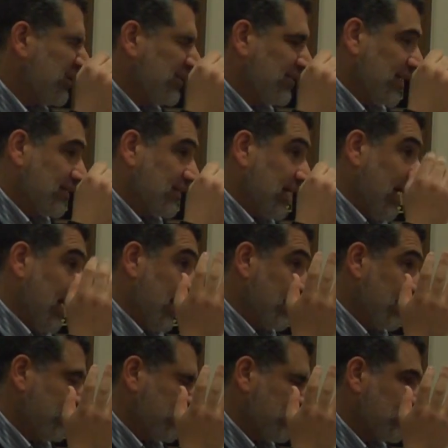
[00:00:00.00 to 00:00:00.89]
like the
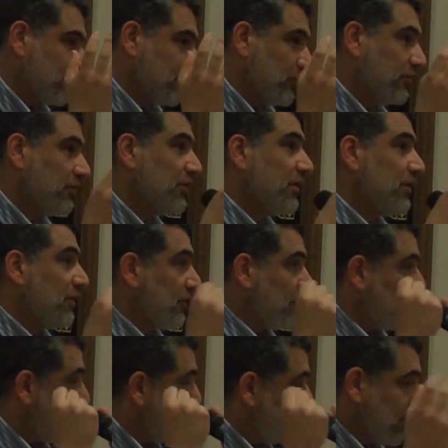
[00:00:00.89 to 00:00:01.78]
Hanafi school,
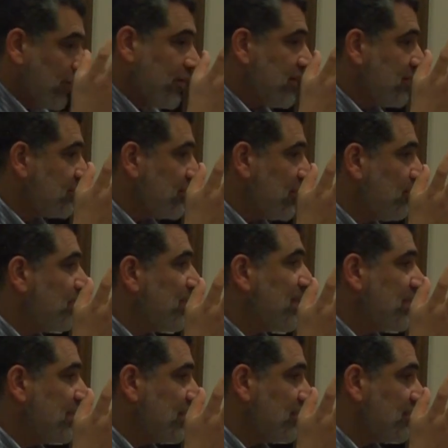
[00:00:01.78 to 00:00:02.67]
there are various
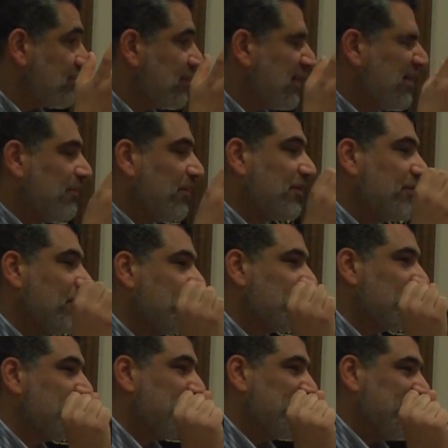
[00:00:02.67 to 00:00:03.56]
opinions, but
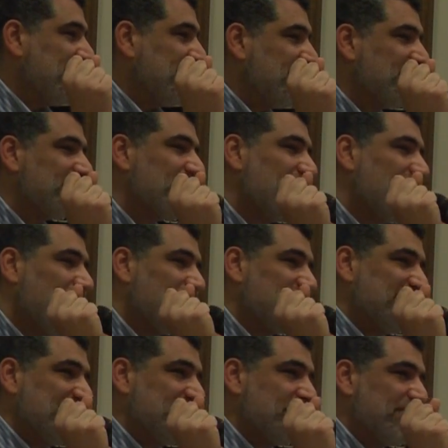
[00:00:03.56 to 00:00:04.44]
those opinions are
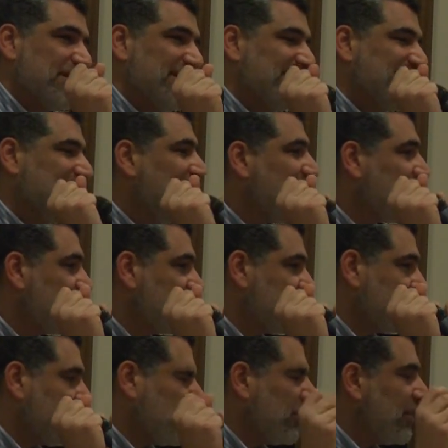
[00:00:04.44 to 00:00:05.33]
deemed to be
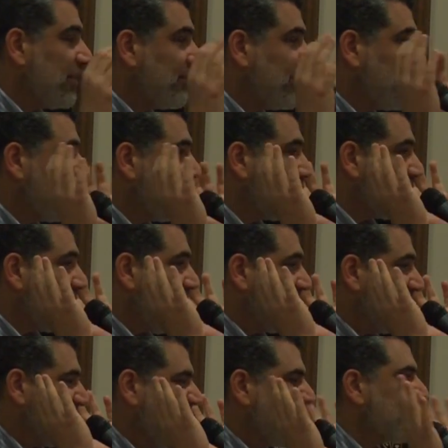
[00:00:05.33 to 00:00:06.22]
negligible. They don't
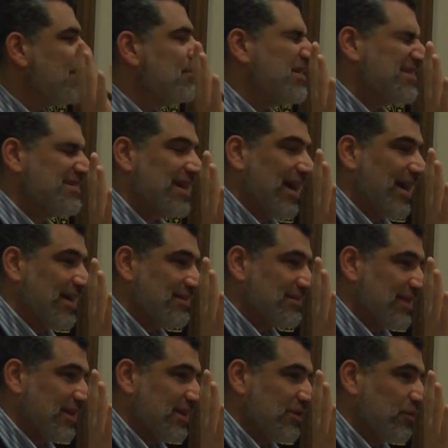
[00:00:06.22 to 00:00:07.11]

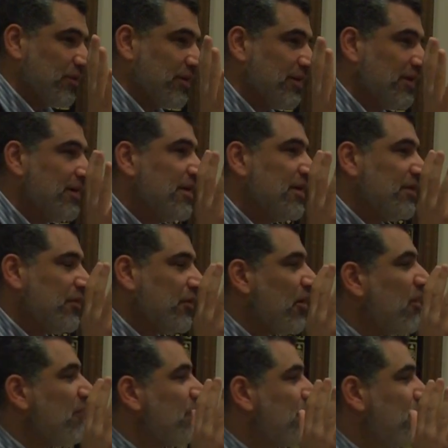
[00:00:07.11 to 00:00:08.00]
anathematize anyone. There
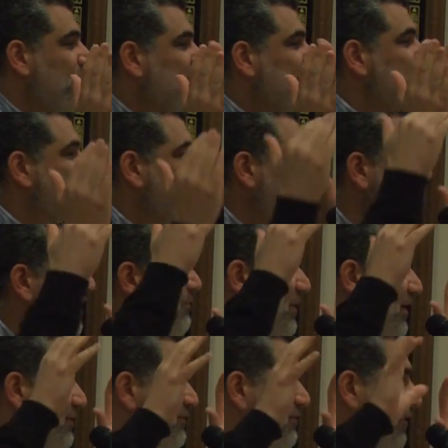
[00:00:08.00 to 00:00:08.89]
are fringe
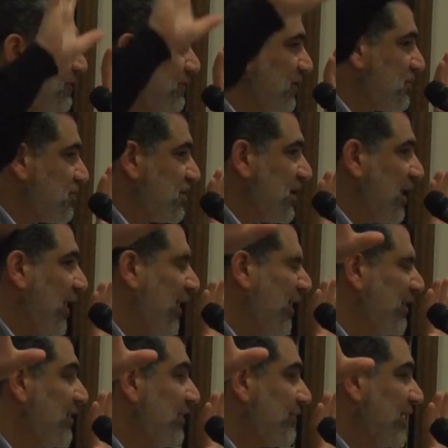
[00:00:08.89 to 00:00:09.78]
elements of the
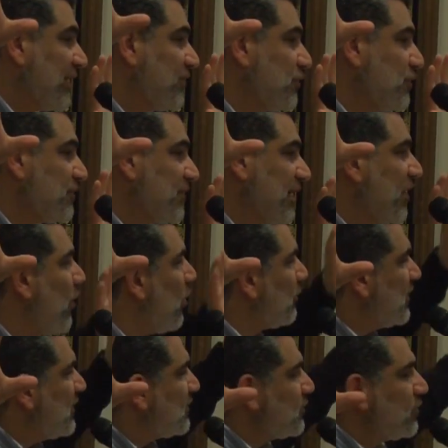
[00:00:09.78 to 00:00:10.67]
Shia that do say,
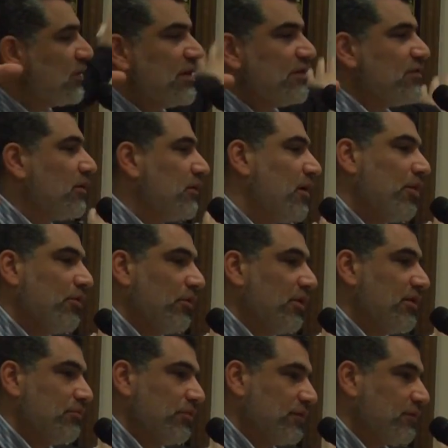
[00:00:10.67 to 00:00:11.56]
oh, these Sunnis are not
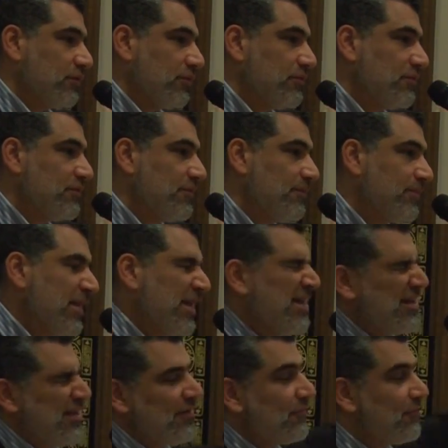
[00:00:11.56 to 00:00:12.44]
really Muslims.
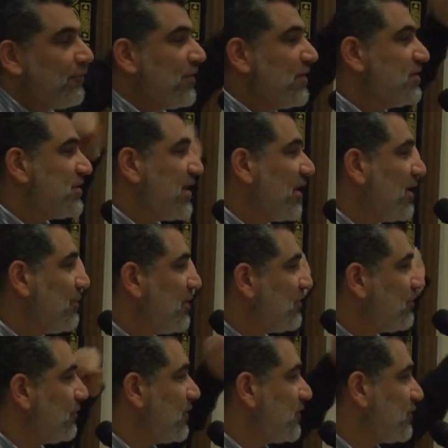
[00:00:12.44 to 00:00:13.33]
And you have fringe
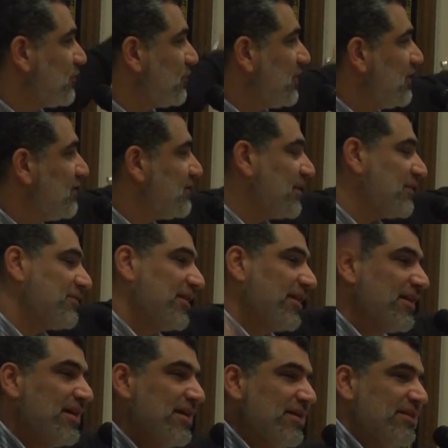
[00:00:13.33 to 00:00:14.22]
elements from the Sunnis that
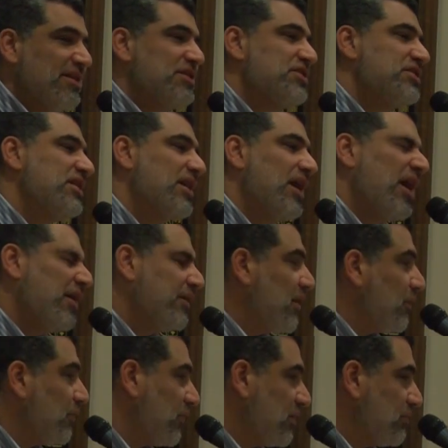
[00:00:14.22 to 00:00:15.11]
say, these Shia are
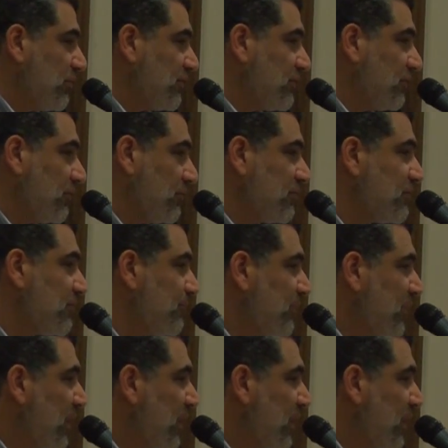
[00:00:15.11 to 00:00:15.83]
not really Muslims.